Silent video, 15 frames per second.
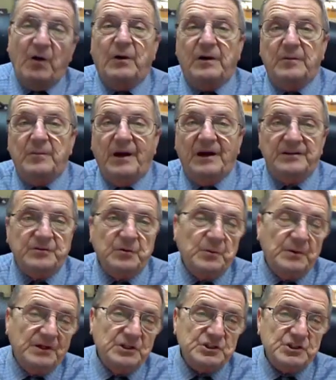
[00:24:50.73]
I want to buy
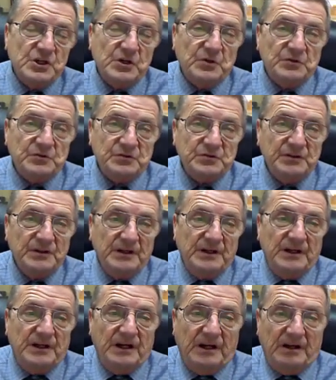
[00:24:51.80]
so many shares
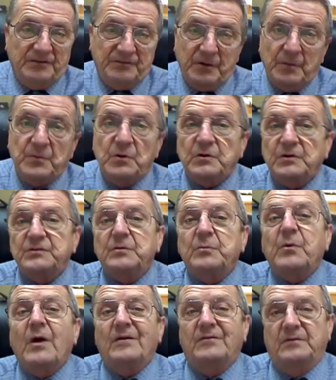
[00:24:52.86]
from you because
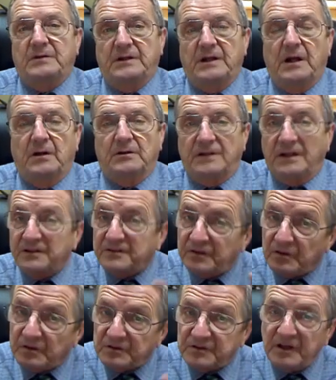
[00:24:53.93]
you're privately held. I
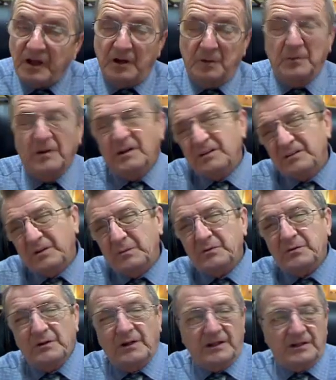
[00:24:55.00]
still could sell them,
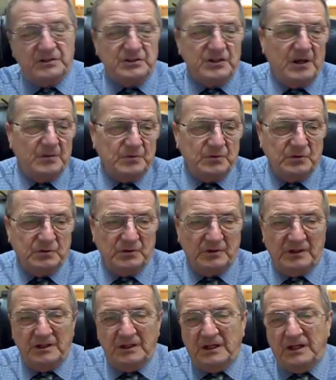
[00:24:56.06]
similar to like a
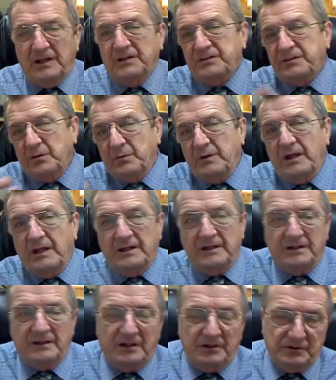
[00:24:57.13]
chapter S that we
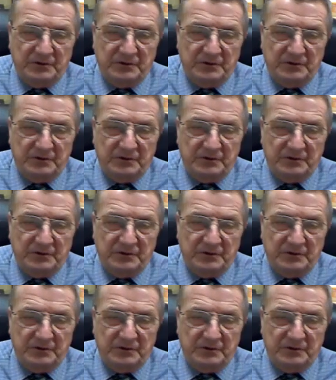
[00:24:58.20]
had